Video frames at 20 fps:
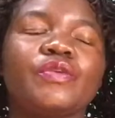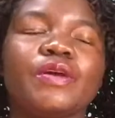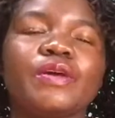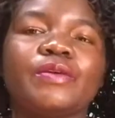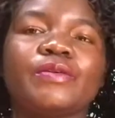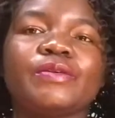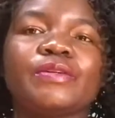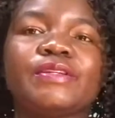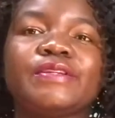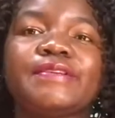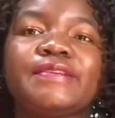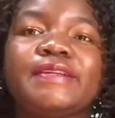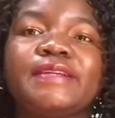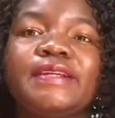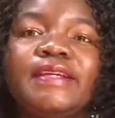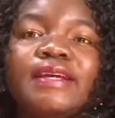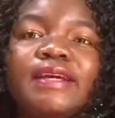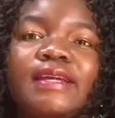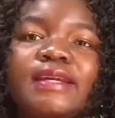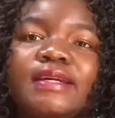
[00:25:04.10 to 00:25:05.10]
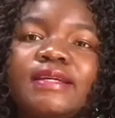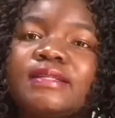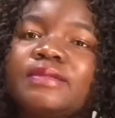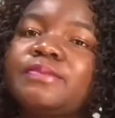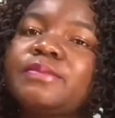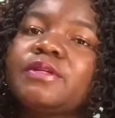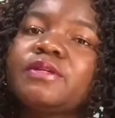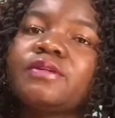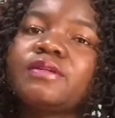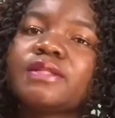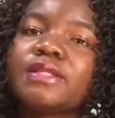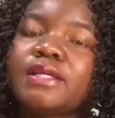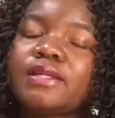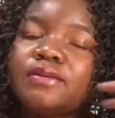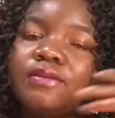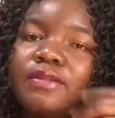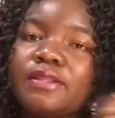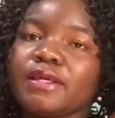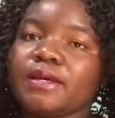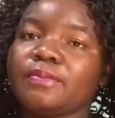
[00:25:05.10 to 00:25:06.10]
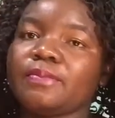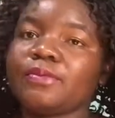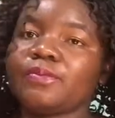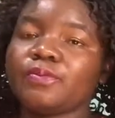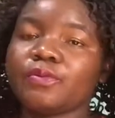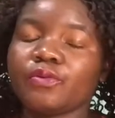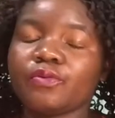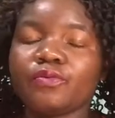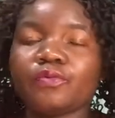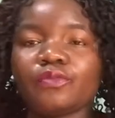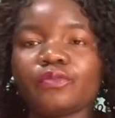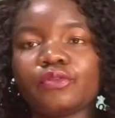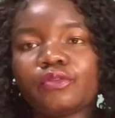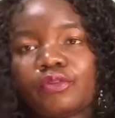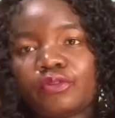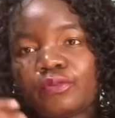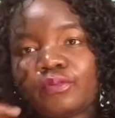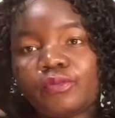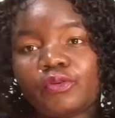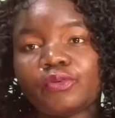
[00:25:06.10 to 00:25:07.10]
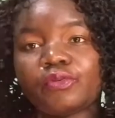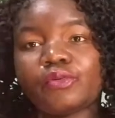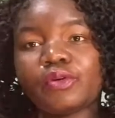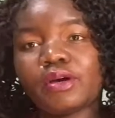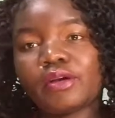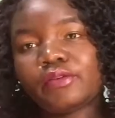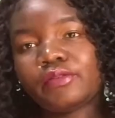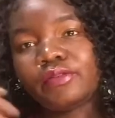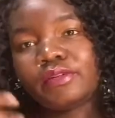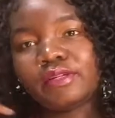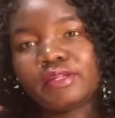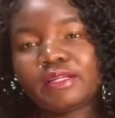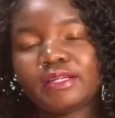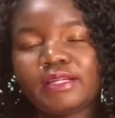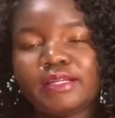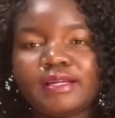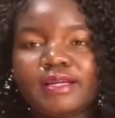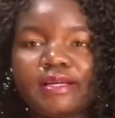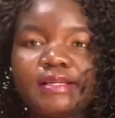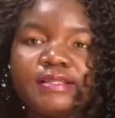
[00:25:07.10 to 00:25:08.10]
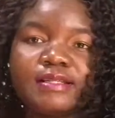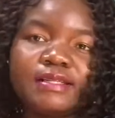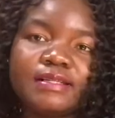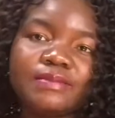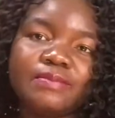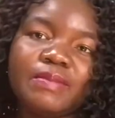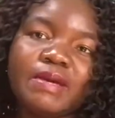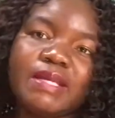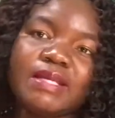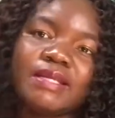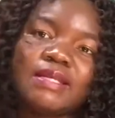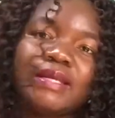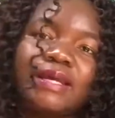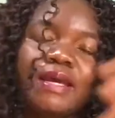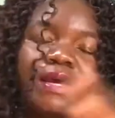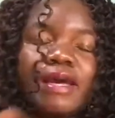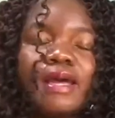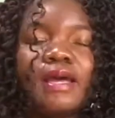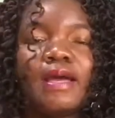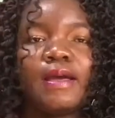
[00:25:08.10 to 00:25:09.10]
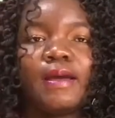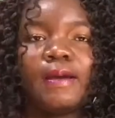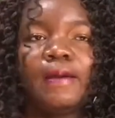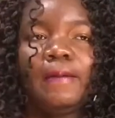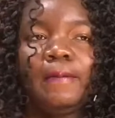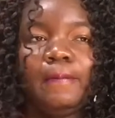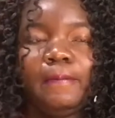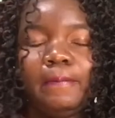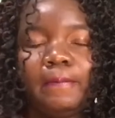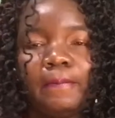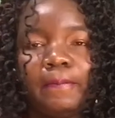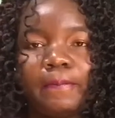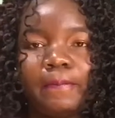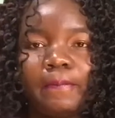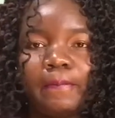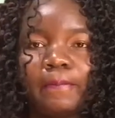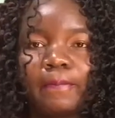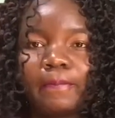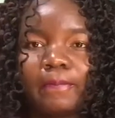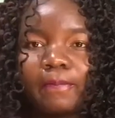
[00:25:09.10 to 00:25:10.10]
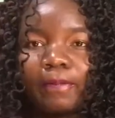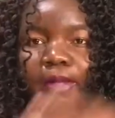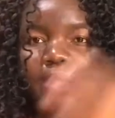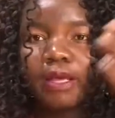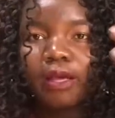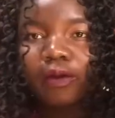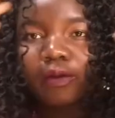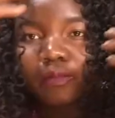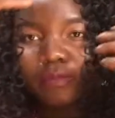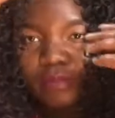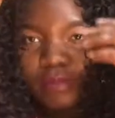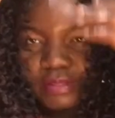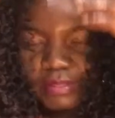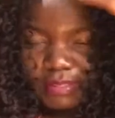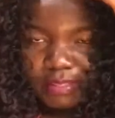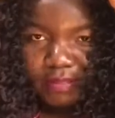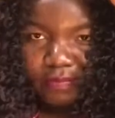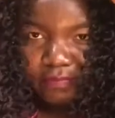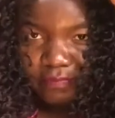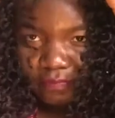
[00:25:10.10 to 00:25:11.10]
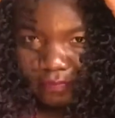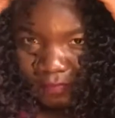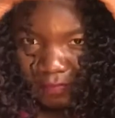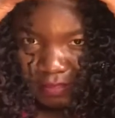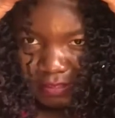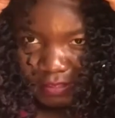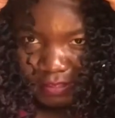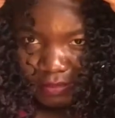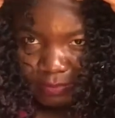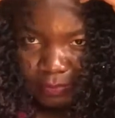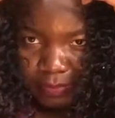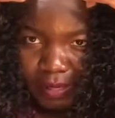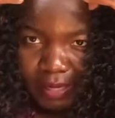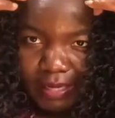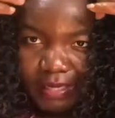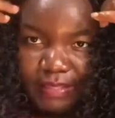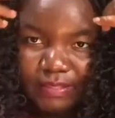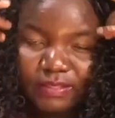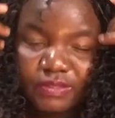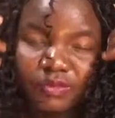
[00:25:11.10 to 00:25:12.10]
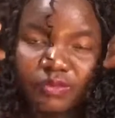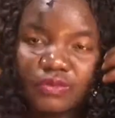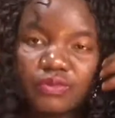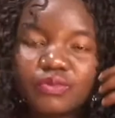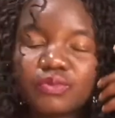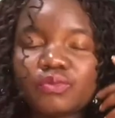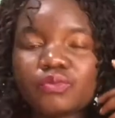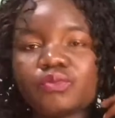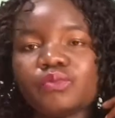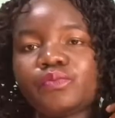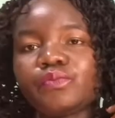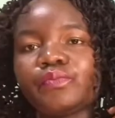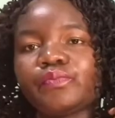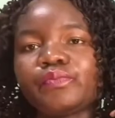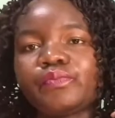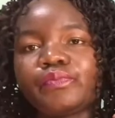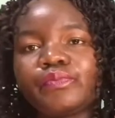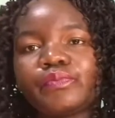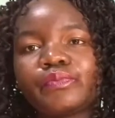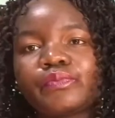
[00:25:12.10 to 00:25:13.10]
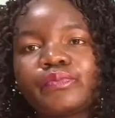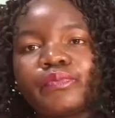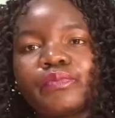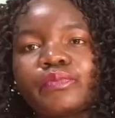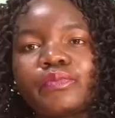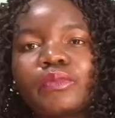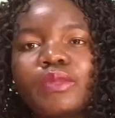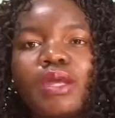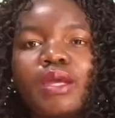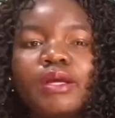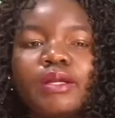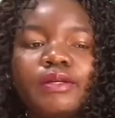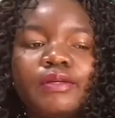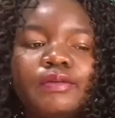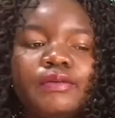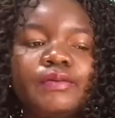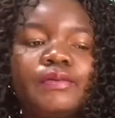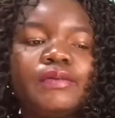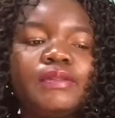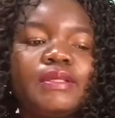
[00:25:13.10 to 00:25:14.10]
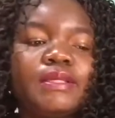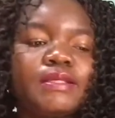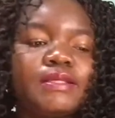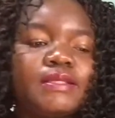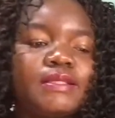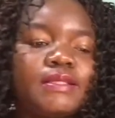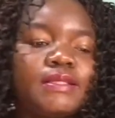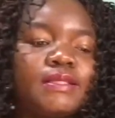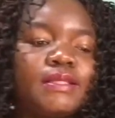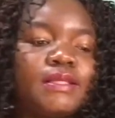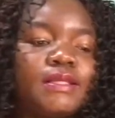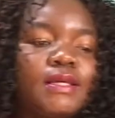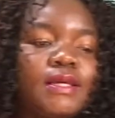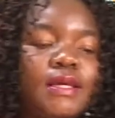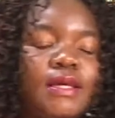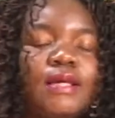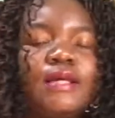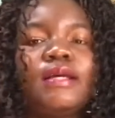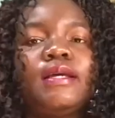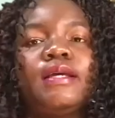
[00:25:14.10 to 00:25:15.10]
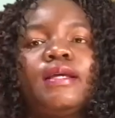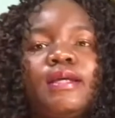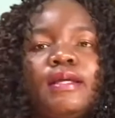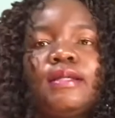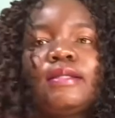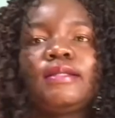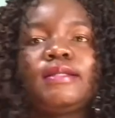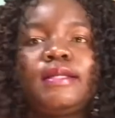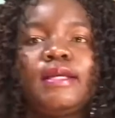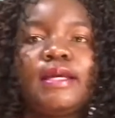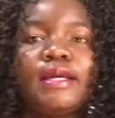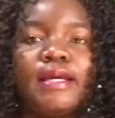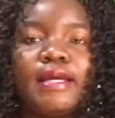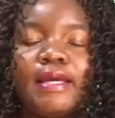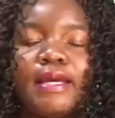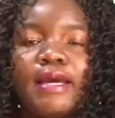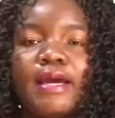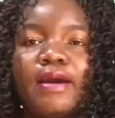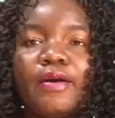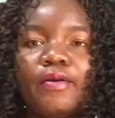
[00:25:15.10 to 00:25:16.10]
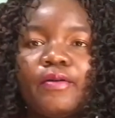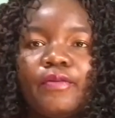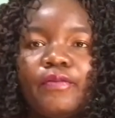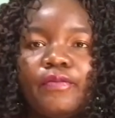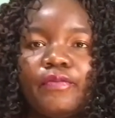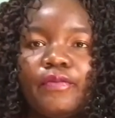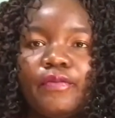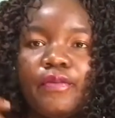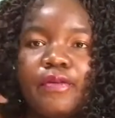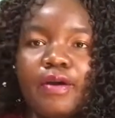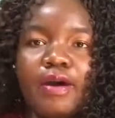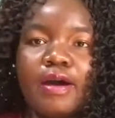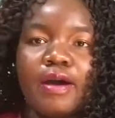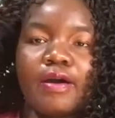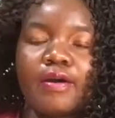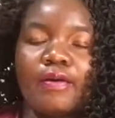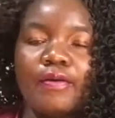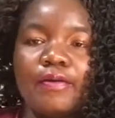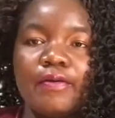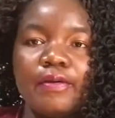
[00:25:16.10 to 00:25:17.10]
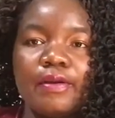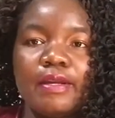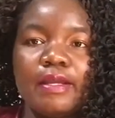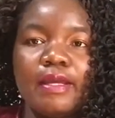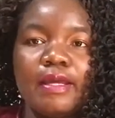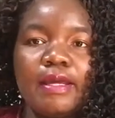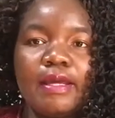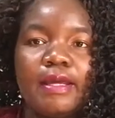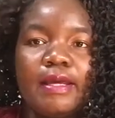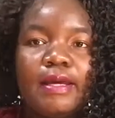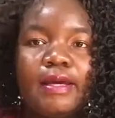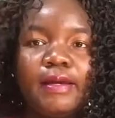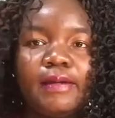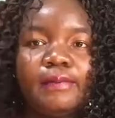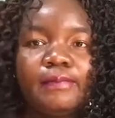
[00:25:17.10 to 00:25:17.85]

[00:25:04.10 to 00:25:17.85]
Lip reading: are not really a nurse, because I know there are people who follow me who are not really nurses. But I hope this inspires you to do this. Take care of your own hair.